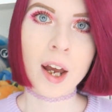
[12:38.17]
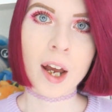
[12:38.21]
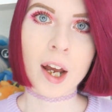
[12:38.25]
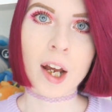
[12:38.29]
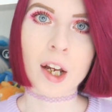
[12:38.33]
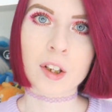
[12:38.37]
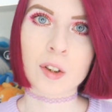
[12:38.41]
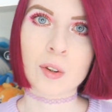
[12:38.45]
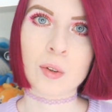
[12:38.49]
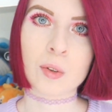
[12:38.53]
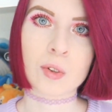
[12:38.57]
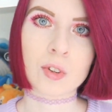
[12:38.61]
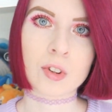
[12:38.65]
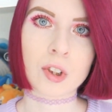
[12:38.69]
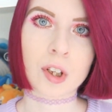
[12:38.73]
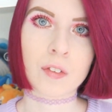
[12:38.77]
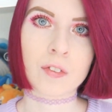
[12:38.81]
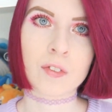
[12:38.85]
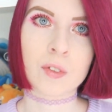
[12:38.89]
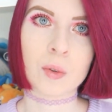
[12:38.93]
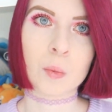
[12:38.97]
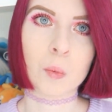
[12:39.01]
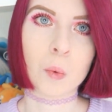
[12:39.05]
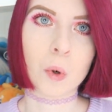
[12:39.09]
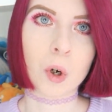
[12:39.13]
and you just
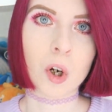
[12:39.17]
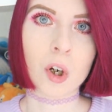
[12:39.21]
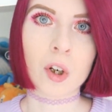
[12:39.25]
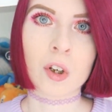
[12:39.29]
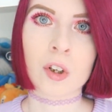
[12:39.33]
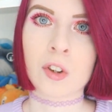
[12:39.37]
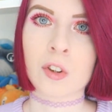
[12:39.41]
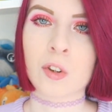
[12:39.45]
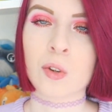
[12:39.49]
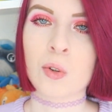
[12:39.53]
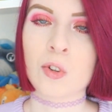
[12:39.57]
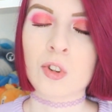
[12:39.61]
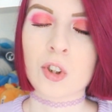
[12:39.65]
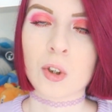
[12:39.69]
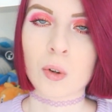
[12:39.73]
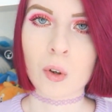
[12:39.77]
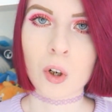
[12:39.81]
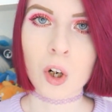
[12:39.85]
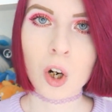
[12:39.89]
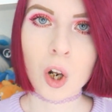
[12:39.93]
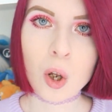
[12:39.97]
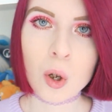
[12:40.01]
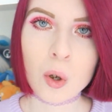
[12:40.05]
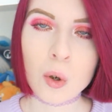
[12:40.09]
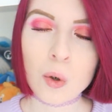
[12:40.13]
have to work and you sell
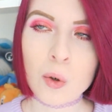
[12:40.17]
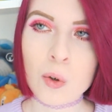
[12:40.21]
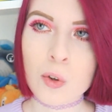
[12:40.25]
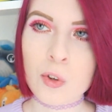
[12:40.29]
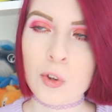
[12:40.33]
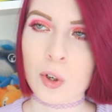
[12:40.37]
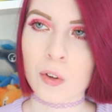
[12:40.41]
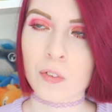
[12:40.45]
clothes,